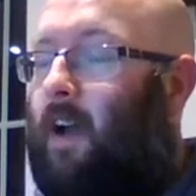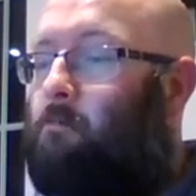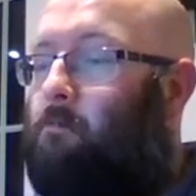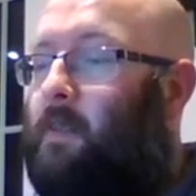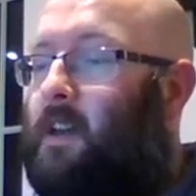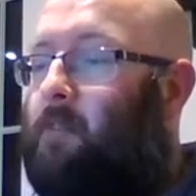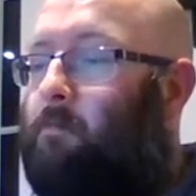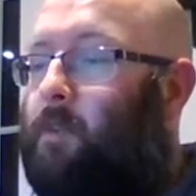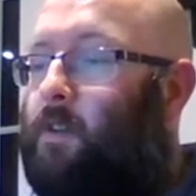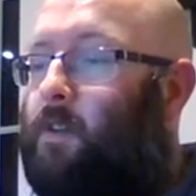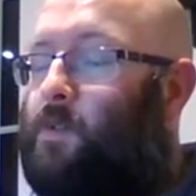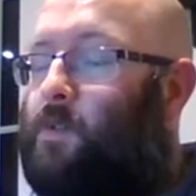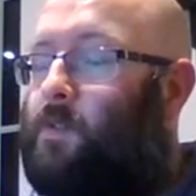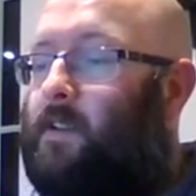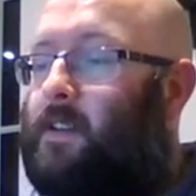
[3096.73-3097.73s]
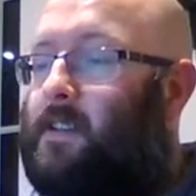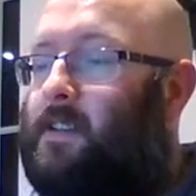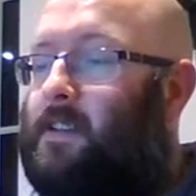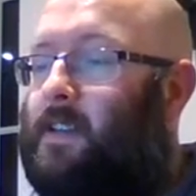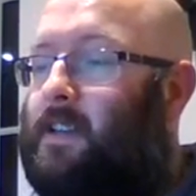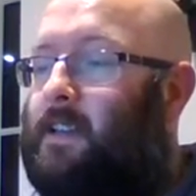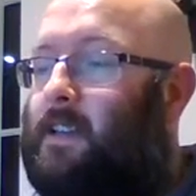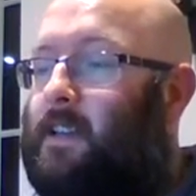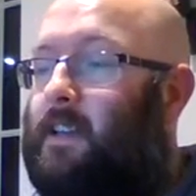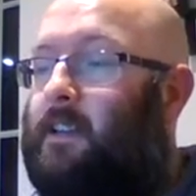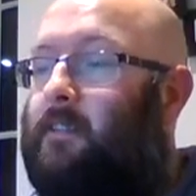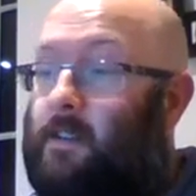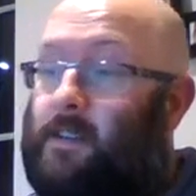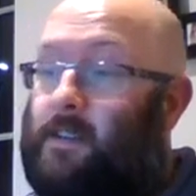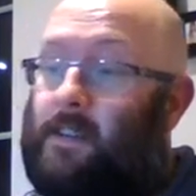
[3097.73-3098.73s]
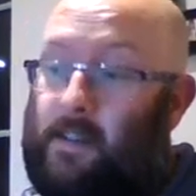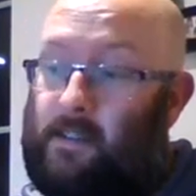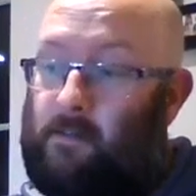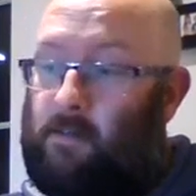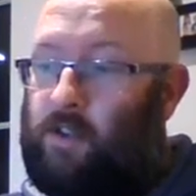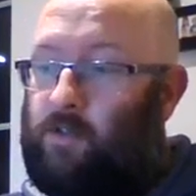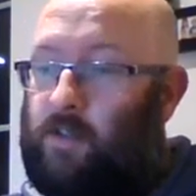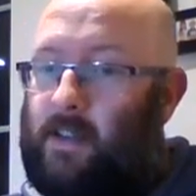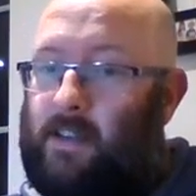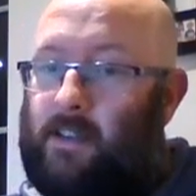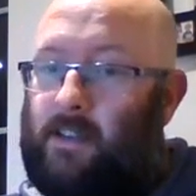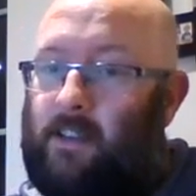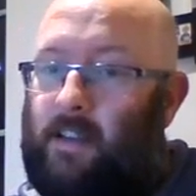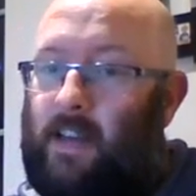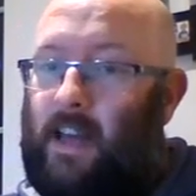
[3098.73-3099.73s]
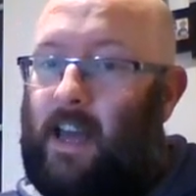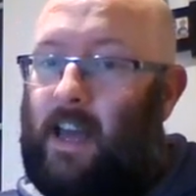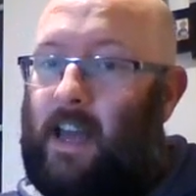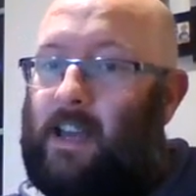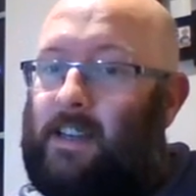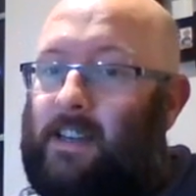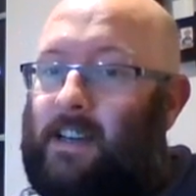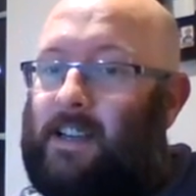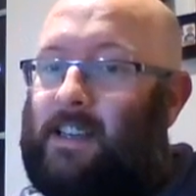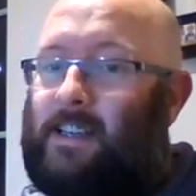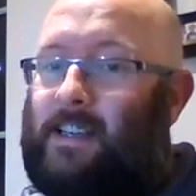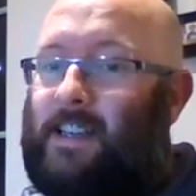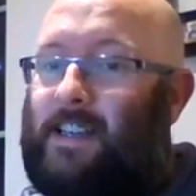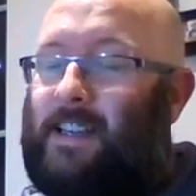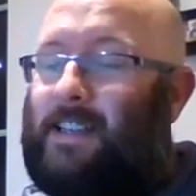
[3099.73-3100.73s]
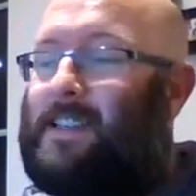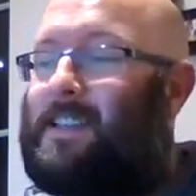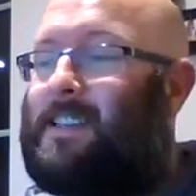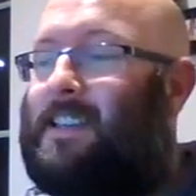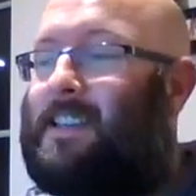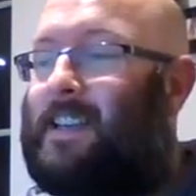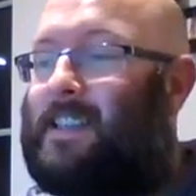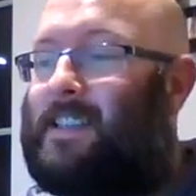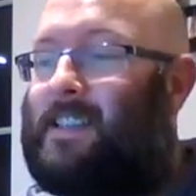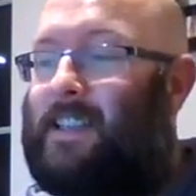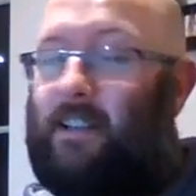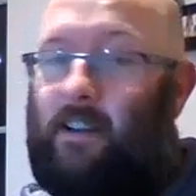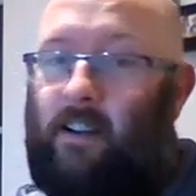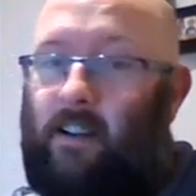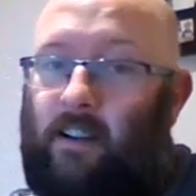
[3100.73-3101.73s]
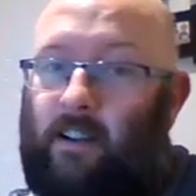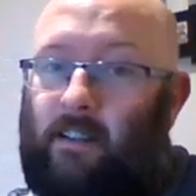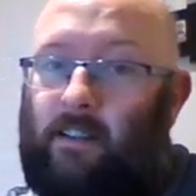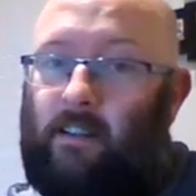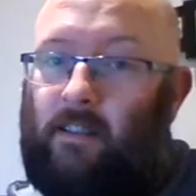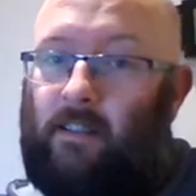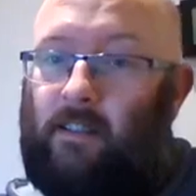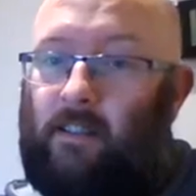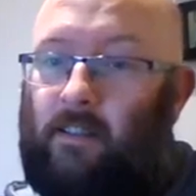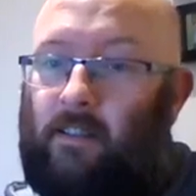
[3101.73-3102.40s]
And Big Bird was first seen in Sesame Street in 1969.